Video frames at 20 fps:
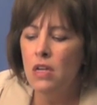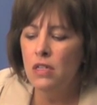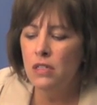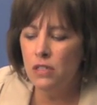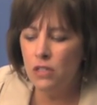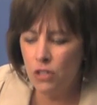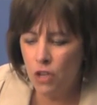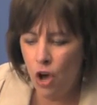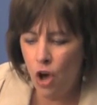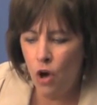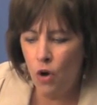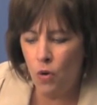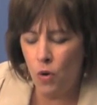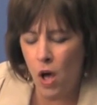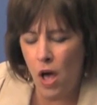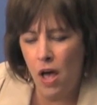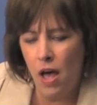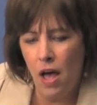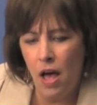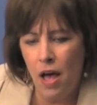So
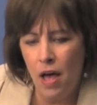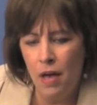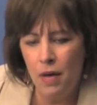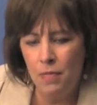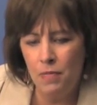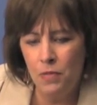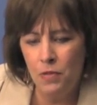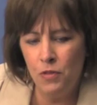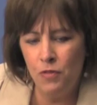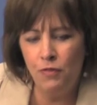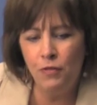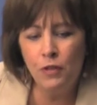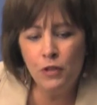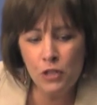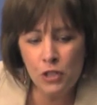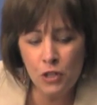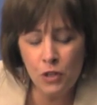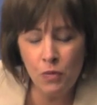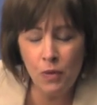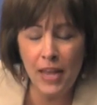the
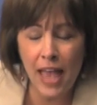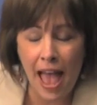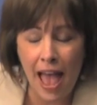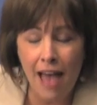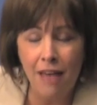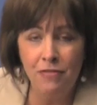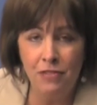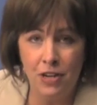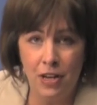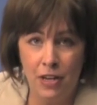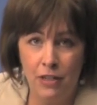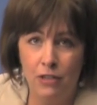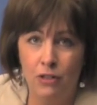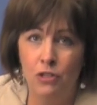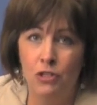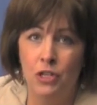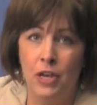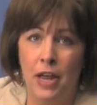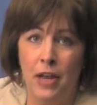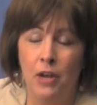first thing we have to
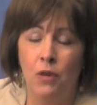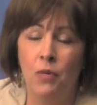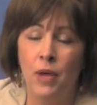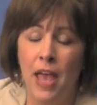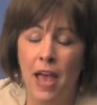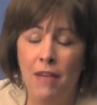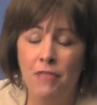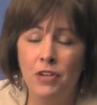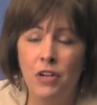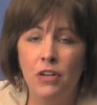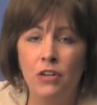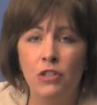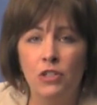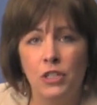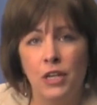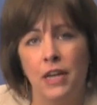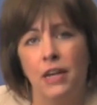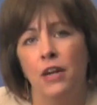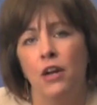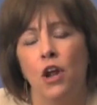understand, and we have to
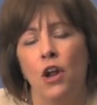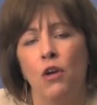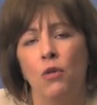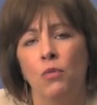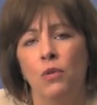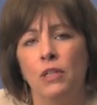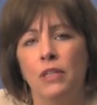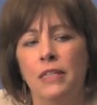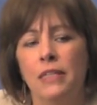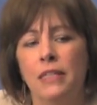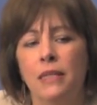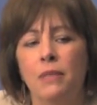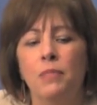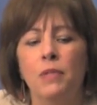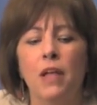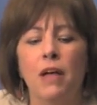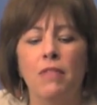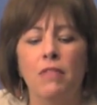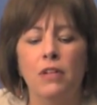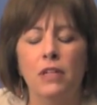understand it on a really
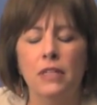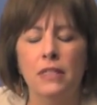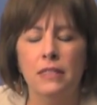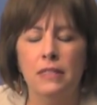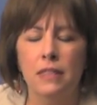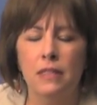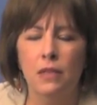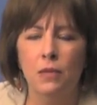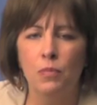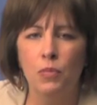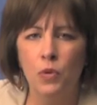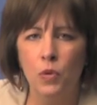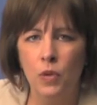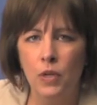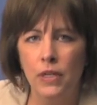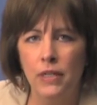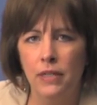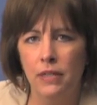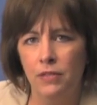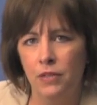deep level, is that the
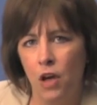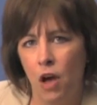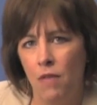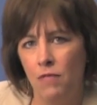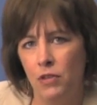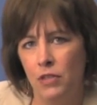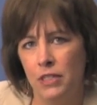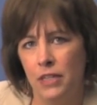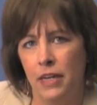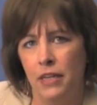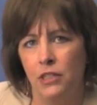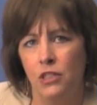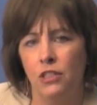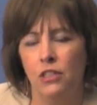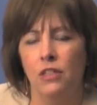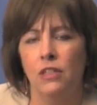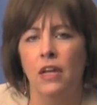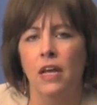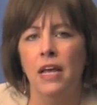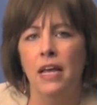point of
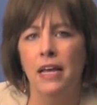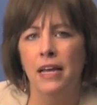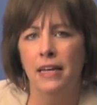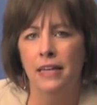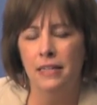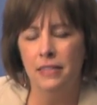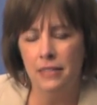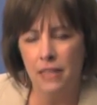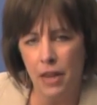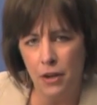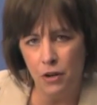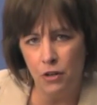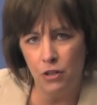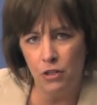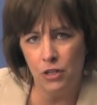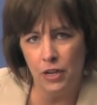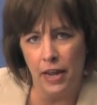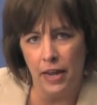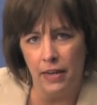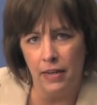conversation is
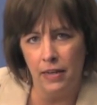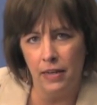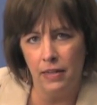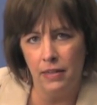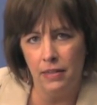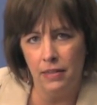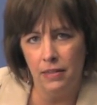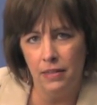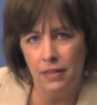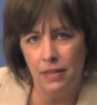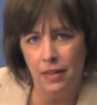understanding.